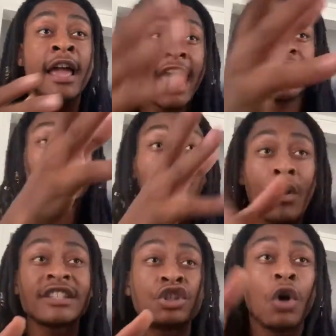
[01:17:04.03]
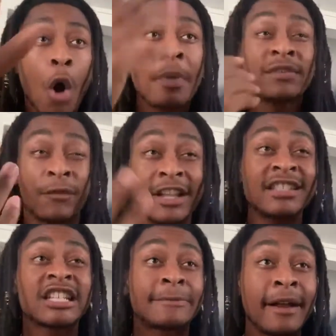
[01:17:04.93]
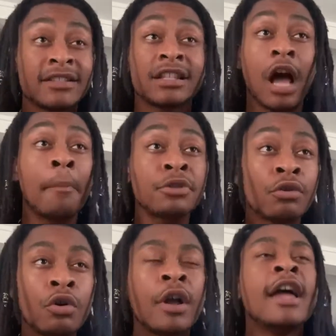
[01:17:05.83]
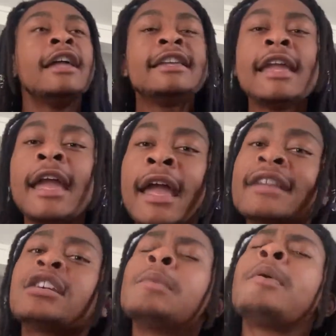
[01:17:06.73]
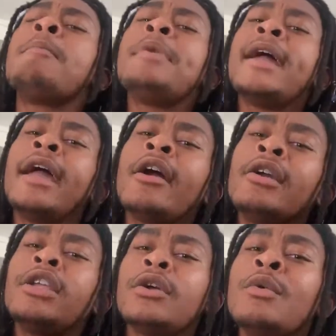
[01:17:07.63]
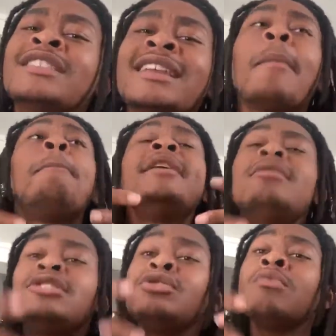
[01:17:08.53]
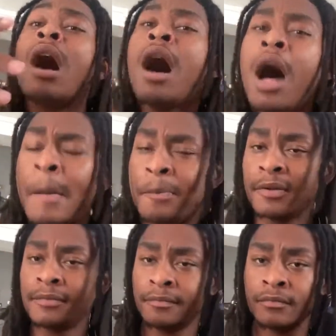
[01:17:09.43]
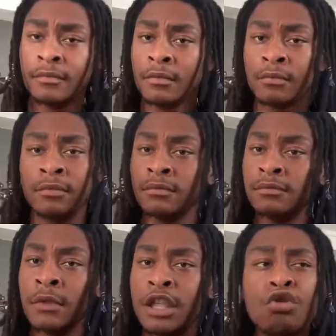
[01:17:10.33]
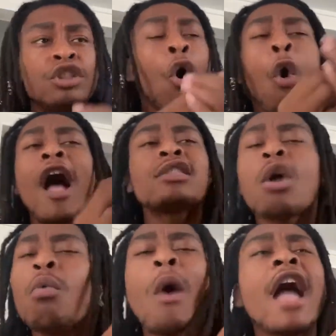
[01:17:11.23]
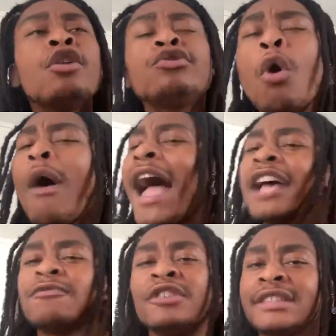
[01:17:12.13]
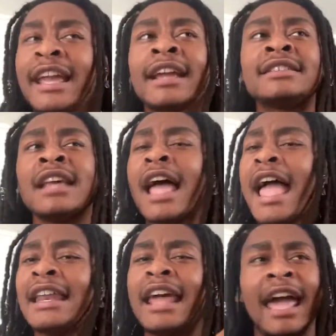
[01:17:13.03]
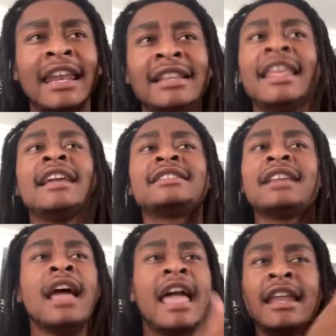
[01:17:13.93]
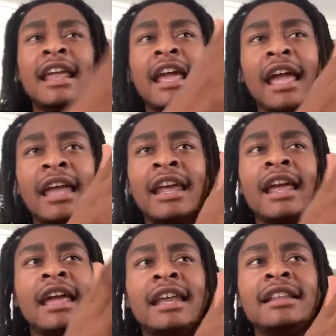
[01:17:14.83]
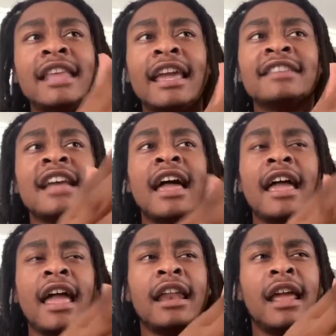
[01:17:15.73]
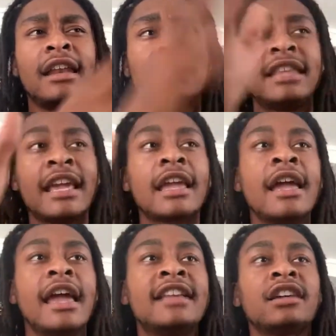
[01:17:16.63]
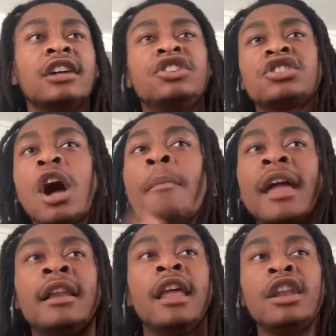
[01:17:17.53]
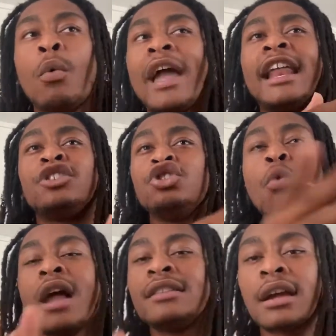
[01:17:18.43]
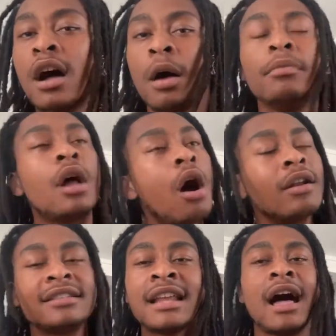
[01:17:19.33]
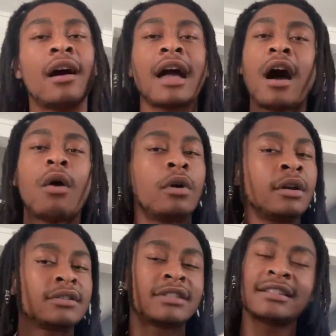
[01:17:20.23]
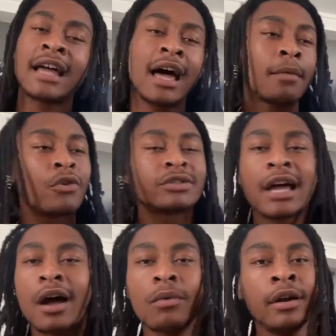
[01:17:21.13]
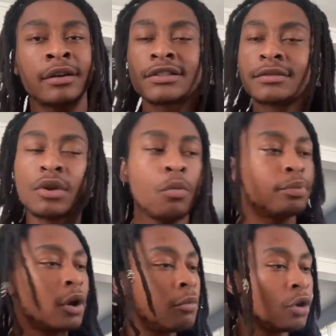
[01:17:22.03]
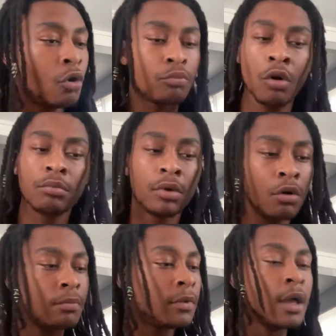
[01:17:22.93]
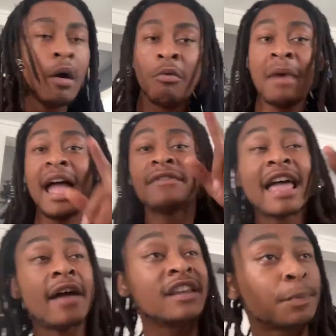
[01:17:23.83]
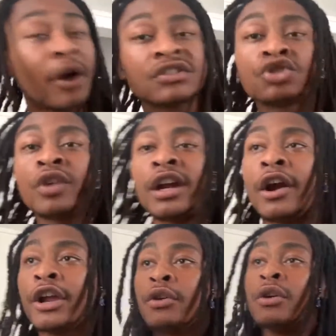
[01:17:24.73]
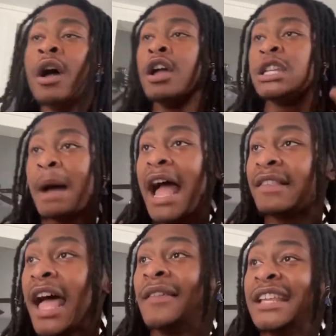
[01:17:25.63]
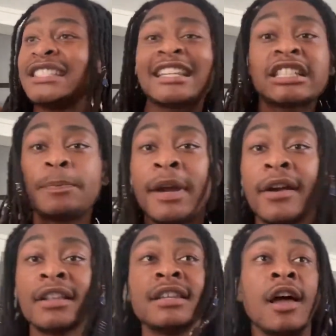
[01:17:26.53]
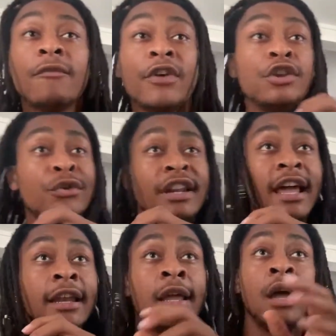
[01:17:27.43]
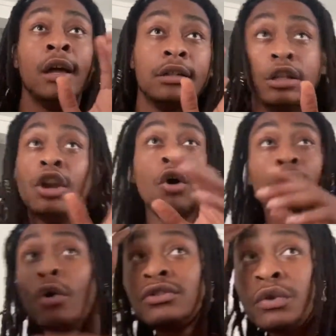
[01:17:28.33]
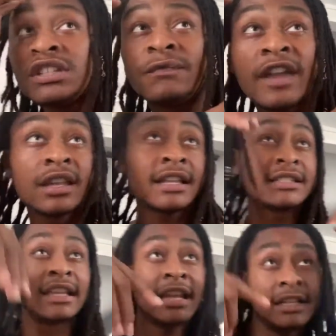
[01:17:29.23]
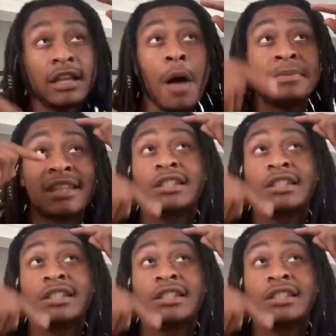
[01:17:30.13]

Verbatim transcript: and the doors that you open for this experience to come through, yeah, it's going to prepare you. It's going to build you up. You don't don't why you don't ask for things and then, and then things and then, and then, and then think it's not and, and then think it's gonna just come in in the way that you want it to come. No, that's not how God works. That's not how the Most High works. Nope, nope, nope, nope, nope. We might have to have this person trigger you. You might have to have this experience for you to then, you know, go through these feelings and then come to